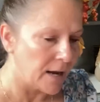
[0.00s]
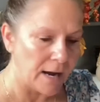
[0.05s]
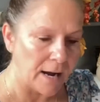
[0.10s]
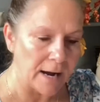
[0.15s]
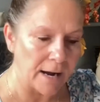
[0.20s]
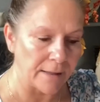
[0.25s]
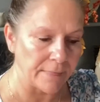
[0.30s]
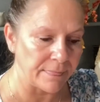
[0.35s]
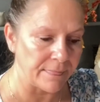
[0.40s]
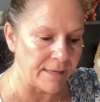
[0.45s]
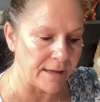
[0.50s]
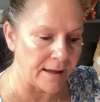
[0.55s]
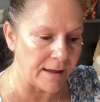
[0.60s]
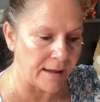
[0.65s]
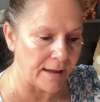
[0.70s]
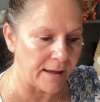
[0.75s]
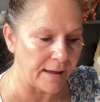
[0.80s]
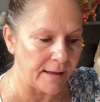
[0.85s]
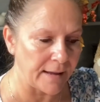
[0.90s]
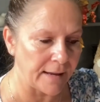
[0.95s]
And
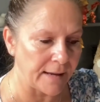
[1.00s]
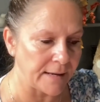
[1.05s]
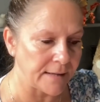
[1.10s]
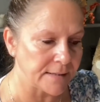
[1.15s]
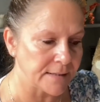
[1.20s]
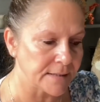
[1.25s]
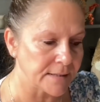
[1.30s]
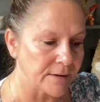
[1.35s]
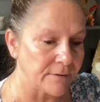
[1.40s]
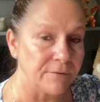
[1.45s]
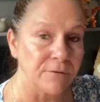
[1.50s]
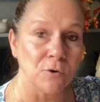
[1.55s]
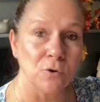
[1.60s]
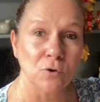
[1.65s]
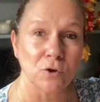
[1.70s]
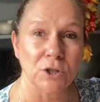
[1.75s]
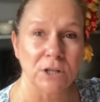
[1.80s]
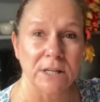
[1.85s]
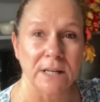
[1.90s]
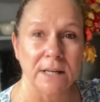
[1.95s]
there is
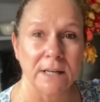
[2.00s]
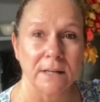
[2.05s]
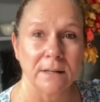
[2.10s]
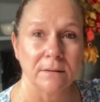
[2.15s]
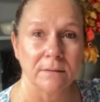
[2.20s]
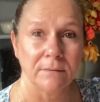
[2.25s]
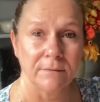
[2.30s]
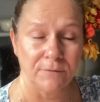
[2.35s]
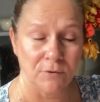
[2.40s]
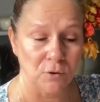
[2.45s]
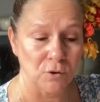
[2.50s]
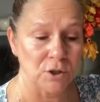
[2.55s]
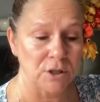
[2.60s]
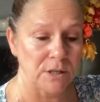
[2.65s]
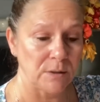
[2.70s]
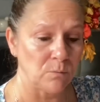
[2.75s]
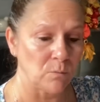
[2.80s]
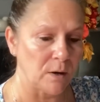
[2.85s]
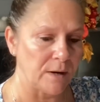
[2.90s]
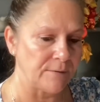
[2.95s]
14
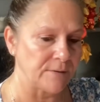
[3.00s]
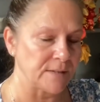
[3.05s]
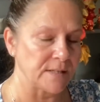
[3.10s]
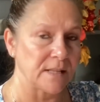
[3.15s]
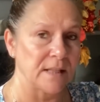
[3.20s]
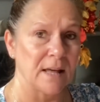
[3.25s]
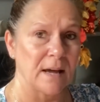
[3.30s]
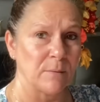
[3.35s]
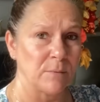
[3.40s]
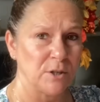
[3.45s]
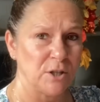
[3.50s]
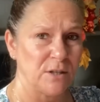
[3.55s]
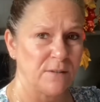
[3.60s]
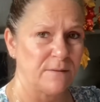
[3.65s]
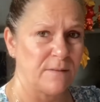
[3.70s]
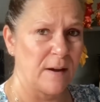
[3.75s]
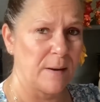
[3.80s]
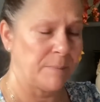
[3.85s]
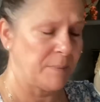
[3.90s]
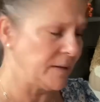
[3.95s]
wafers in there, which is
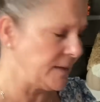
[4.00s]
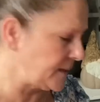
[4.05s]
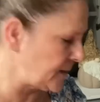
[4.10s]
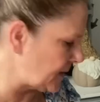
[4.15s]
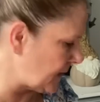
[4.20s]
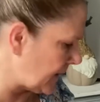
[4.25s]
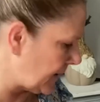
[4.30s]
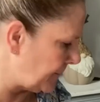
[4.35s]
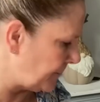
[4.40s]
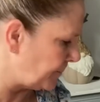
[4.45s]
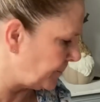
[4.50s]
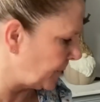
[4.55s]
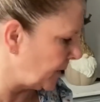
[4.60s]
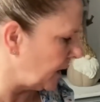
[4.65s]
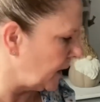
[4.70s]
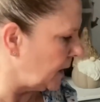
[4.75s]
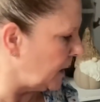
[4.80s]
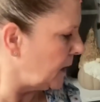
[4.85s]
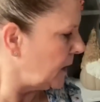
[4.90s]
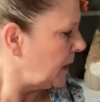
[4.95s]
fab, isn't it?
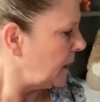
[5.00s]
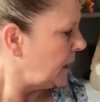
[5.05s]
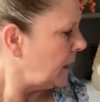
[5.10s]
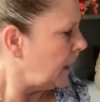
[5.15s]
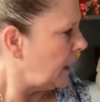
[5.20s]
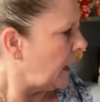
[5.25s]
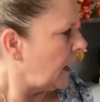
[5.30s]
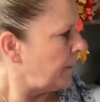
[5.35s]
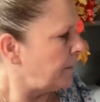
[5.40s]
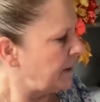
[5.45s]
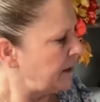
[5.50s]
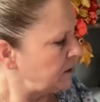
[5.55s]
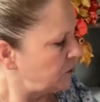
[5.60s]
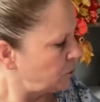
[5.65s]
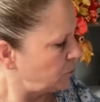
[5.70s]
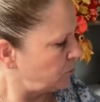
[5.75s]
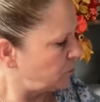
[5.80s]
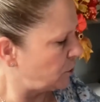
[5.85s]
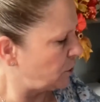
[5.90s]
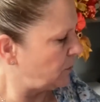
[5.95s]
I picked
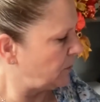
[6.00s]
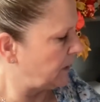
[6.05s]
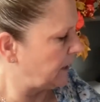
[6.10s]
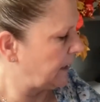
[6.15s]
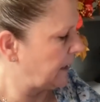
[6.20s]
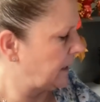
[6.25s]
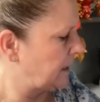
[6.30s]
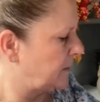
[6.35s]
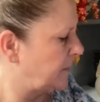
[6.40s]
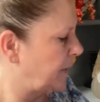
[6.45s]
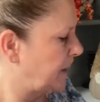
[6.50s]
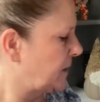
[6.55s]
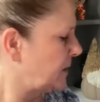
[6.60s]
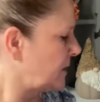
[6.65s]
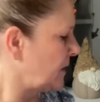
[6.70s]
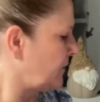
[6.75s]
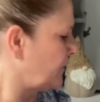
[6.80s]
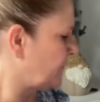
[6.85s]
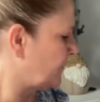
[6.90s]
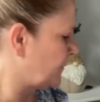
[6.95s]
up 2 of these because
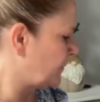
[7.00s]
I